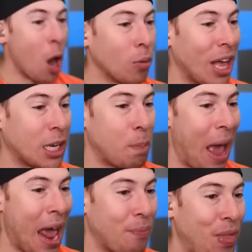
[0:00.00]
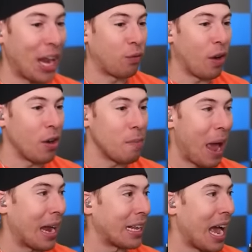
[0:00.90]
Oh, that's bad. That's very
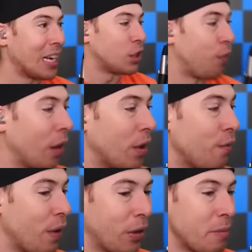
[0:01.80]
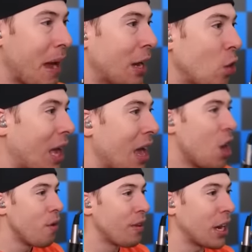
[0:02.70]
bad, guys. Very, very bad.
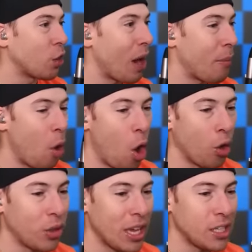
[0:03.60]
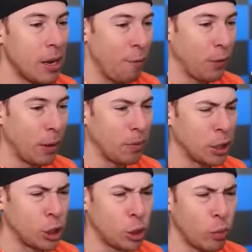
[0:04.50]
Okay, we've got to grab all these and fill up
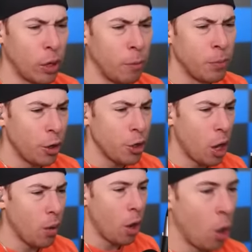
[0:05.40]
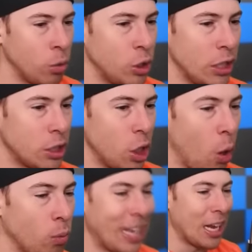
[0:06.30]
this drill. There you go. Oh, geez.
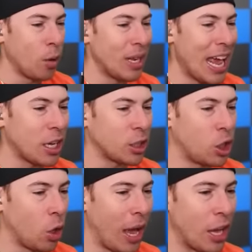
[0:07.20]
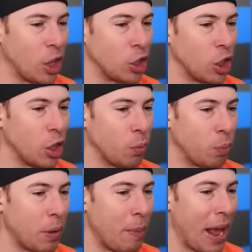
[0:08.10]
Don't yellow. okay, good, good, good.
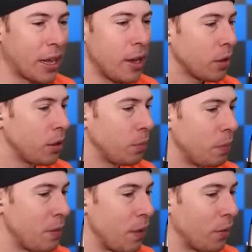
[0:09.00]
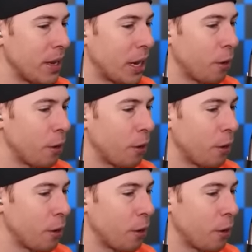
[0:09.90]
We put it back. Be very